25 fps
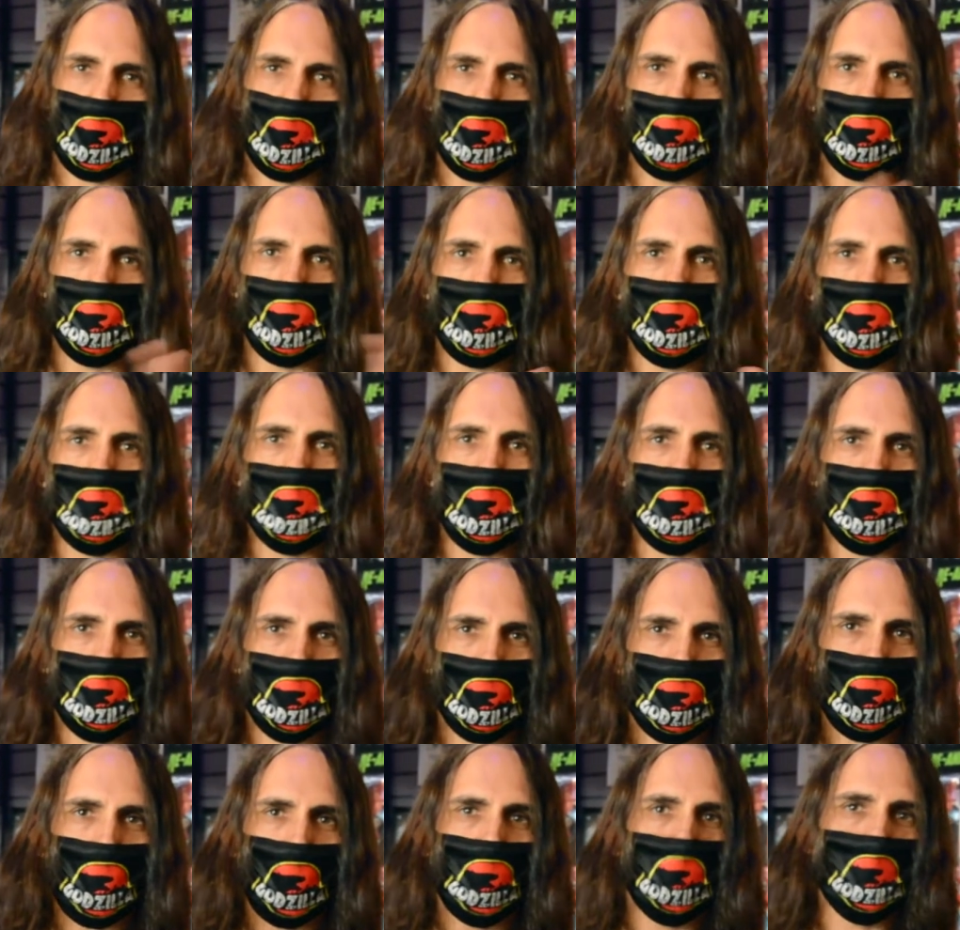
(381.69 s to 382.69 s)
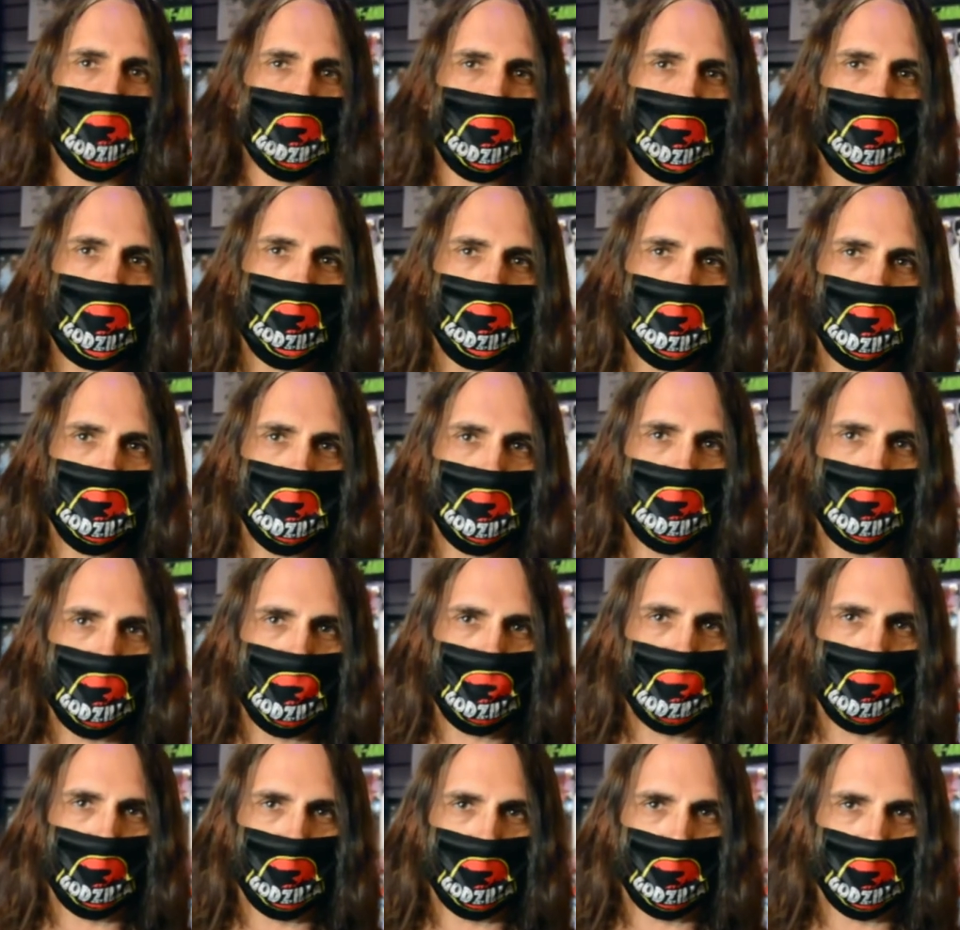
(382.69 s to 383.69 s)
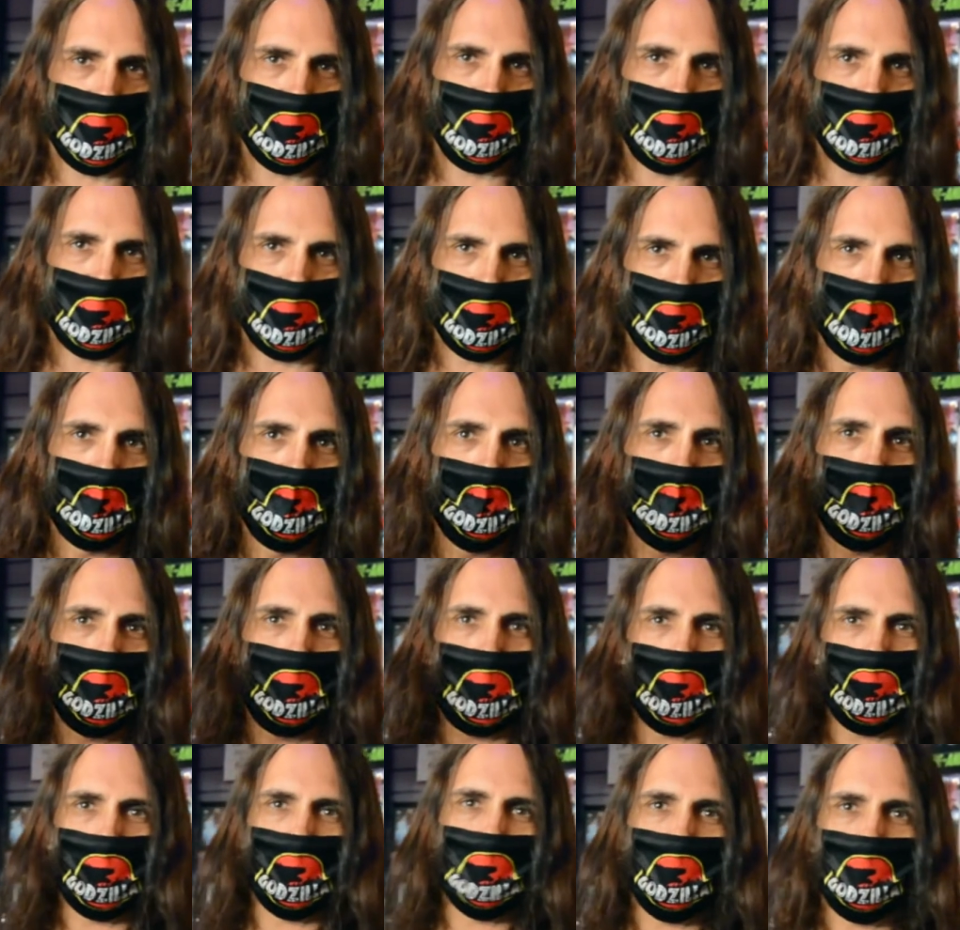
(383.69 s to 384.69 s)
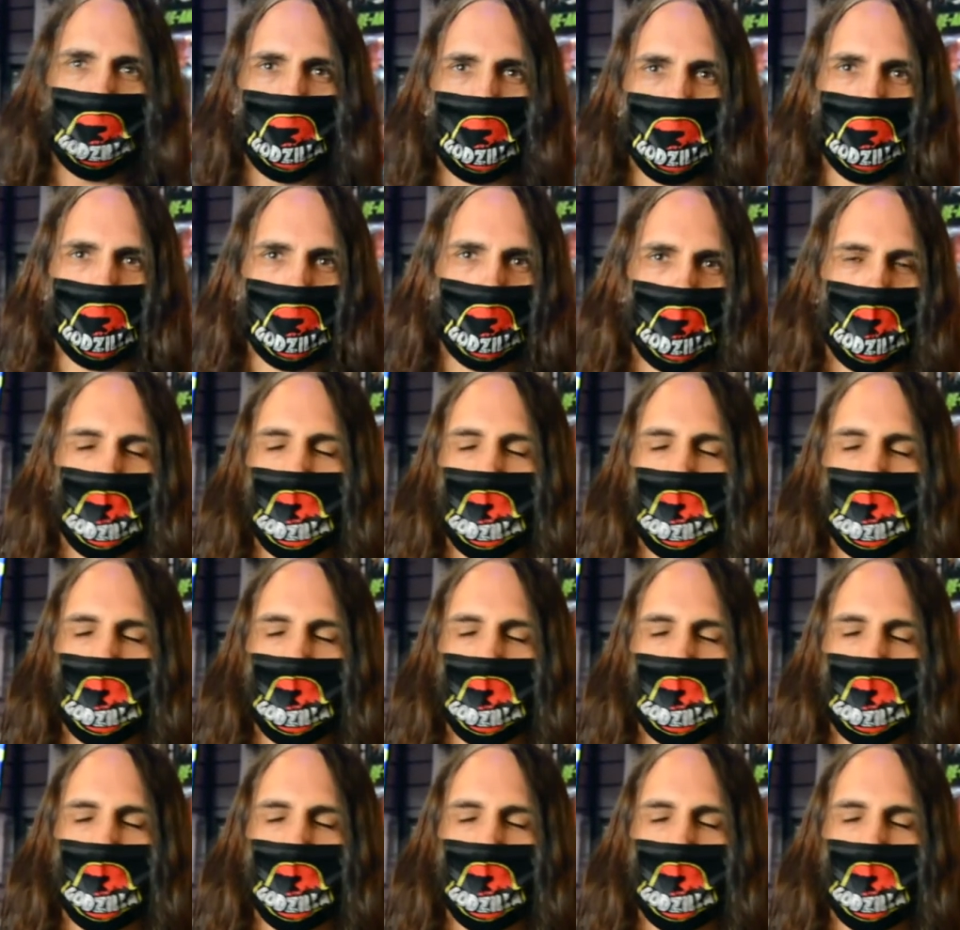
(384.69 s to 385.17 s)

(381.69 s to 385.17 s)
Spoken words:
I don't feel like they're carbon copies of each other. Like I feel like